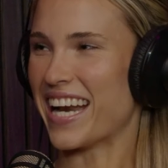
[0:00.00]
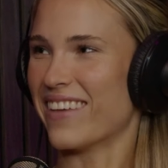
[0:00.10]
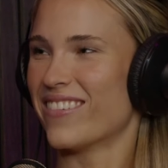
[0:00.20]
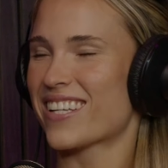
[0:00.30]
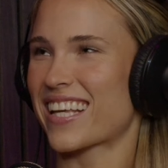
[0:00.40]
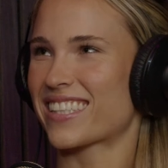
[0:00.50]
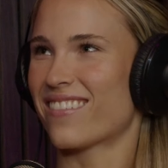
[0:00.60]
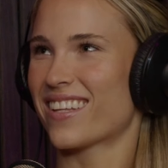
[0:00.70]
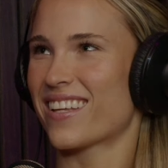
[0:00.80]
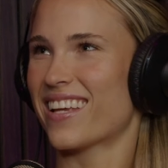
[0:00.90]
even just like
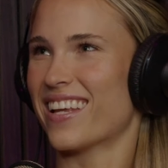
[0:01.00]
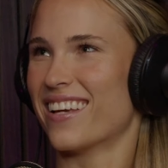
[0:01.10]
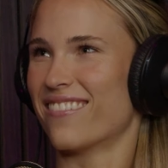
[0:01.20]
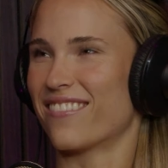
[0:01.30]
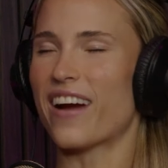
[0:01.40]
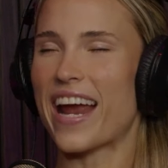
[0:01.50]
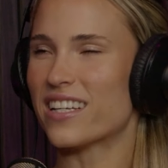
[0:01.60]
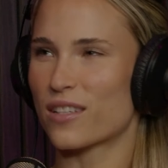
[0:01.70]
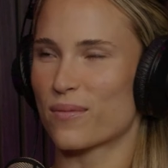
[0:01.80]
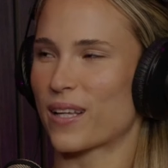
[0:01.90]
some of the
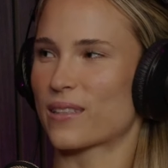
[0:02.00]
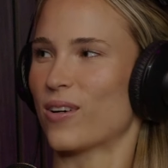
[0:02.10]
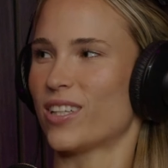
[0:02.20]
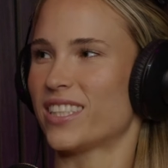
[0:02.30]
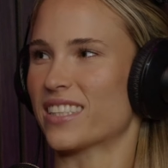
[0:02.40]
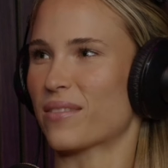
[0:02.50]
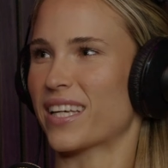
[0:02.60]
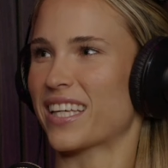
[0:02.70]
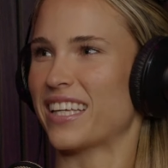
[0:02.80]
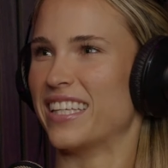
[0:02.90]
random things Laura says, I'm
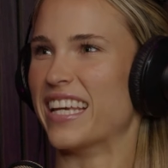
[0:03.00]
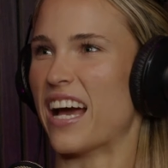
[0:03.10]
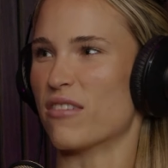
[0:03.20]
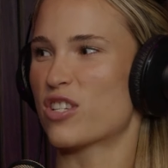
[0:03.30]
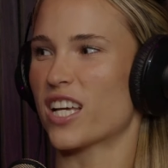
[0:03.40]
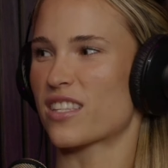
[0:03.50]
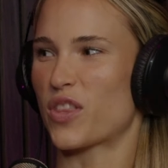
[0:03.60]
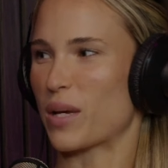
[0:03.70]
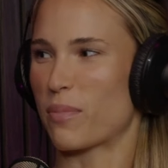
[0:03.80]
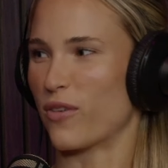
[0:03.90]
like, yeah, she doesn't yes.
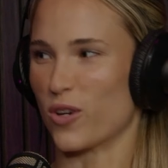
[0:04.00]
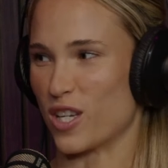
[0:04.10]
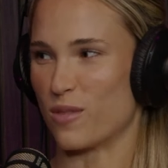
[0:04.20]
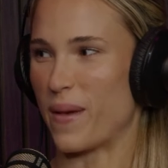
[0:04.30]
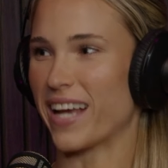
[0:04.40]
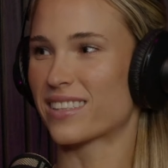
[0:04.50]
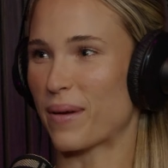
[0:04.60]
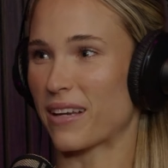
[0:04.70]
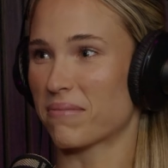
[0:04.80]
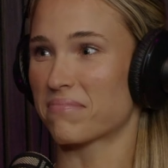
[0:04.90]
think before she speaks. I'm
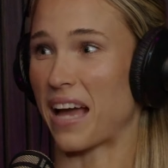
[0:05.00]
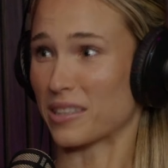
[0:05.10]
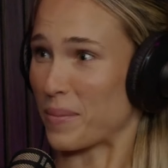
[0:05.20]
like, that's